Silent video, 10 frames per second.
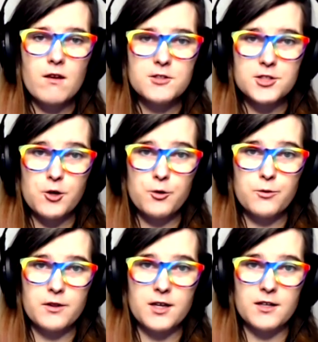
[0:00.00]
So
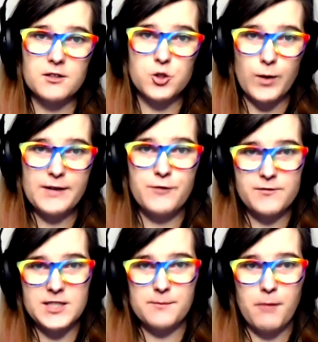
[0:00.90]
the
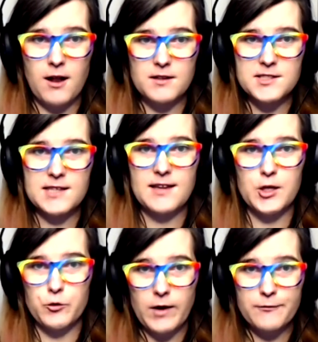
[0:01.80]
2015 policy that
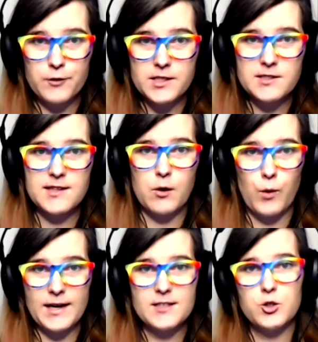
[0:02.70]
you referenced that
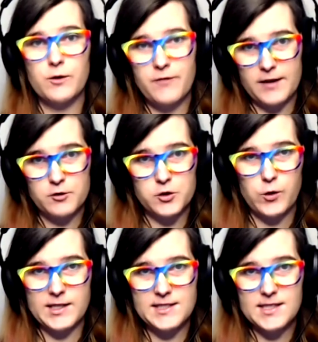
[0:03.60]
went into effect for
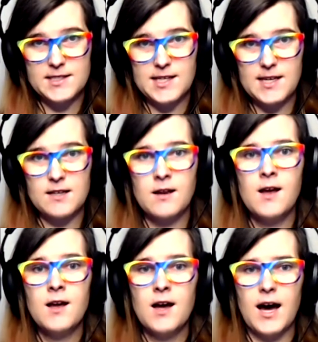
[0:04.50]
2016
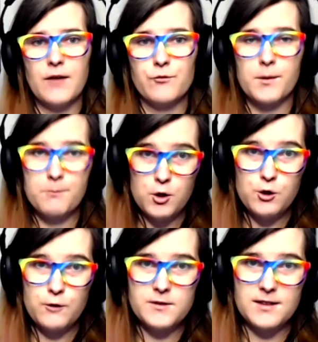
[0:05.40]

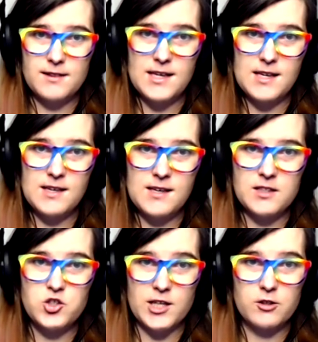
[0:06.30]
removed the
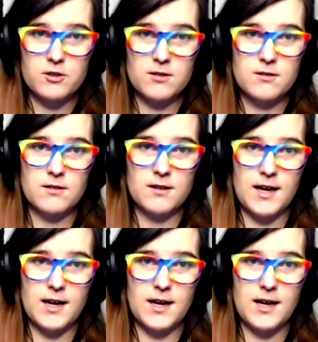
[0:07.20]
gender